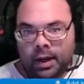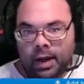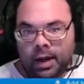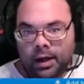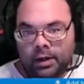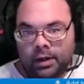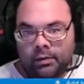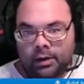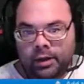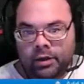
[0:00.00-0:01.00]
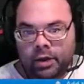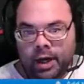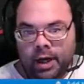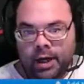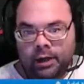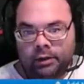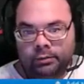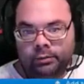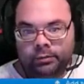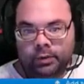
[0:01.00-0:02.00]
of this right here,
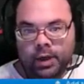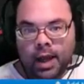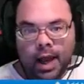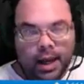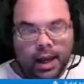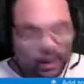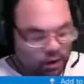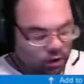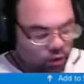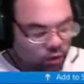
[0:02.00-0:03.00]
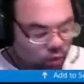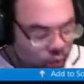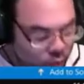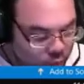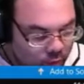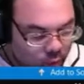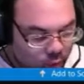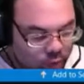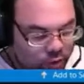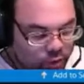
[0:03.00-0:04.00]
and you will
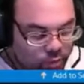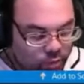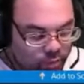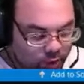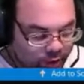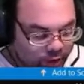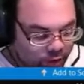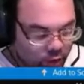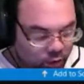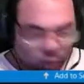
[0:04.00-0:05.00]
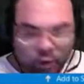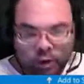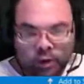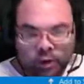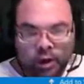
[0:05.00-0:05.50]
want to put your